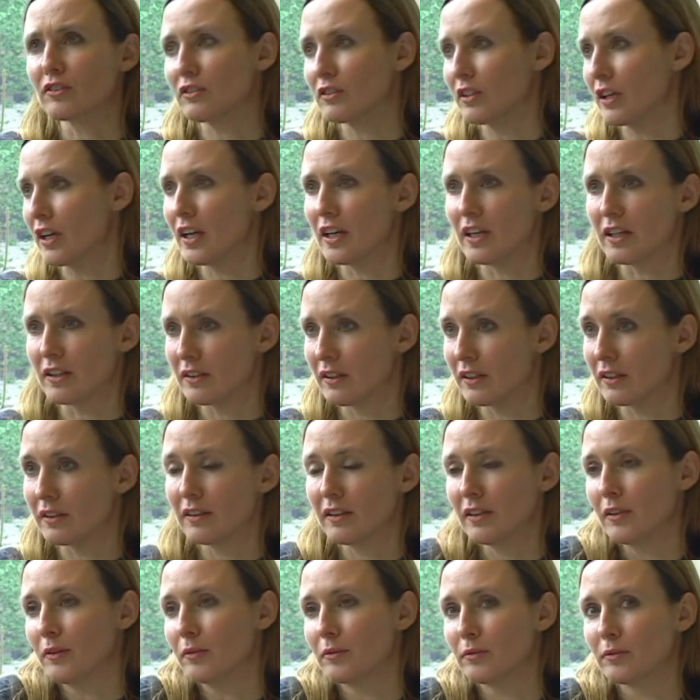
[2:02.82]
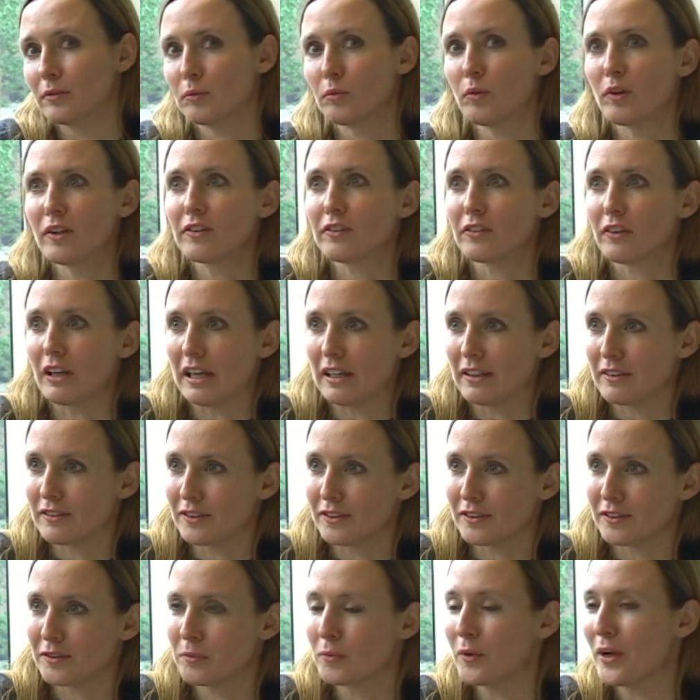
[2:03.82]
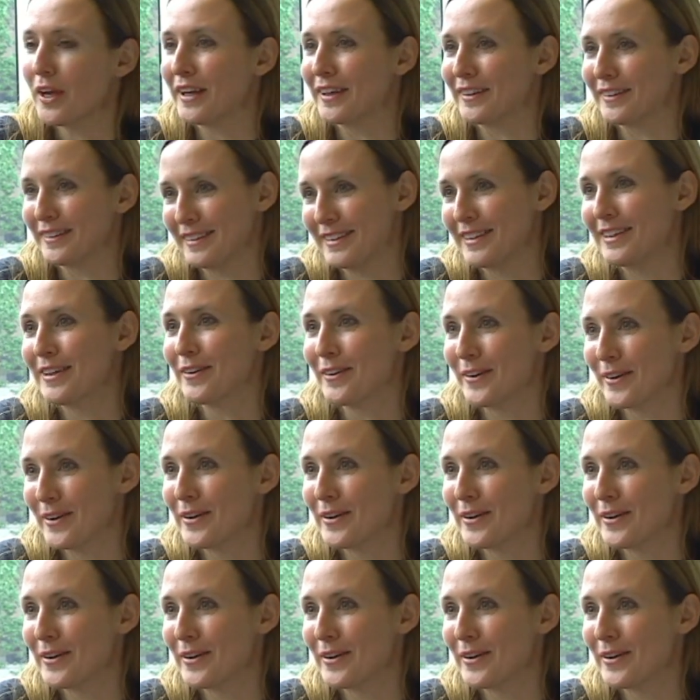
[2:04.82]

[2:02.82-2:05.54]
say that, you know, what scientists, when, you know,